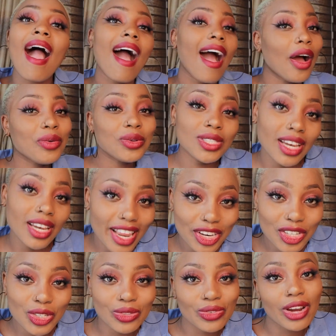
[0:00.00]
how is the
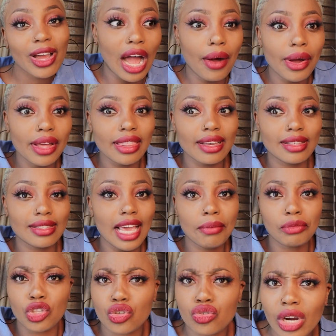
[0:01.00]
lecturer, how are the
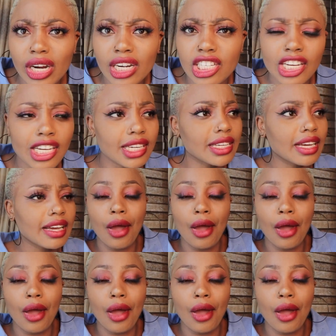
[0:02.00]
exams structured,